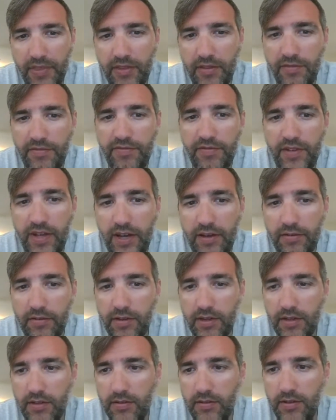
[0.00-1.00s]
the
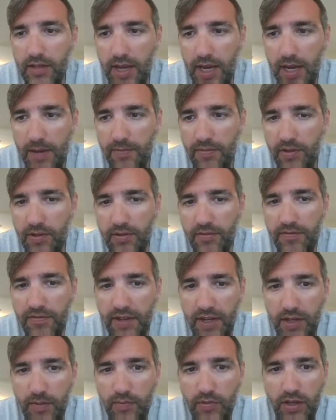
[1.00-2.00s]
flowering name and the
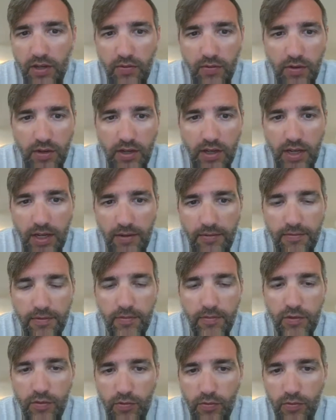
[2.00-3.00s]
family, where it came
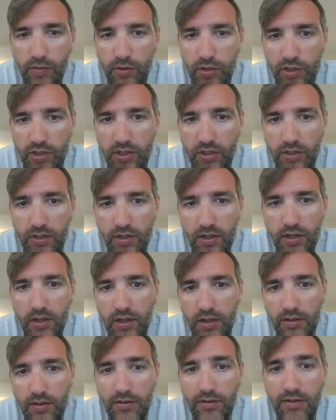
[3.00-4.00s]
from, their origin,
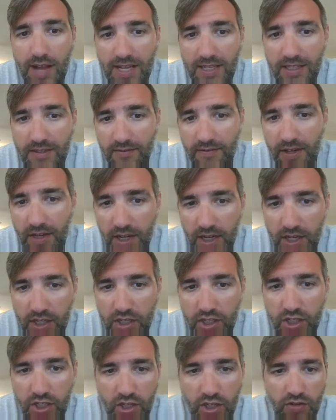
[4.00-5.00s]
their
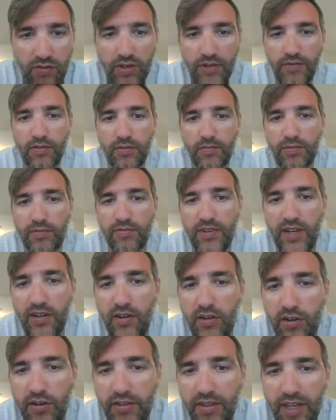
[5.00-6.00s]
classification. You don't have to
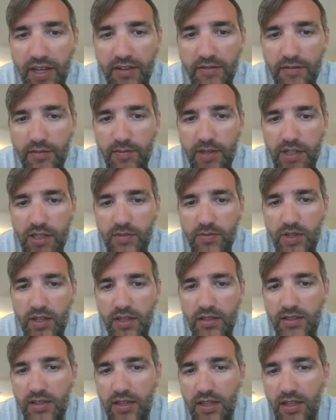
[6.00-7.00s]
provide all that information, but
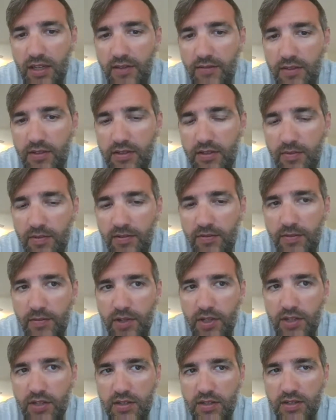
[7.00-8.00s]
that's going to give you some
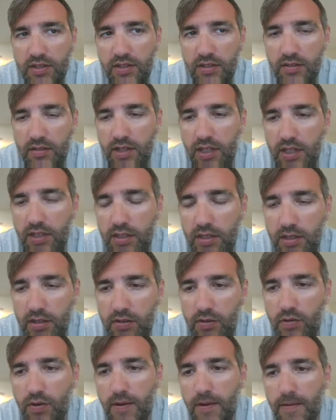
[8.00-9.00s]
information that's going to lead
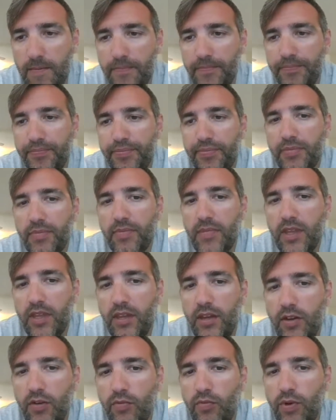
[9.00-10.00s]
to
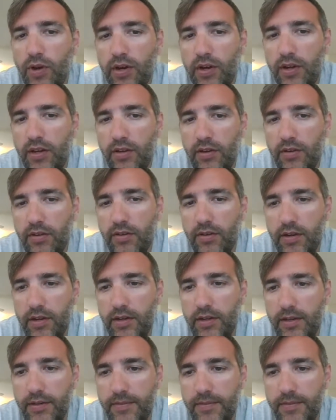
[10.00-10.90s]
where you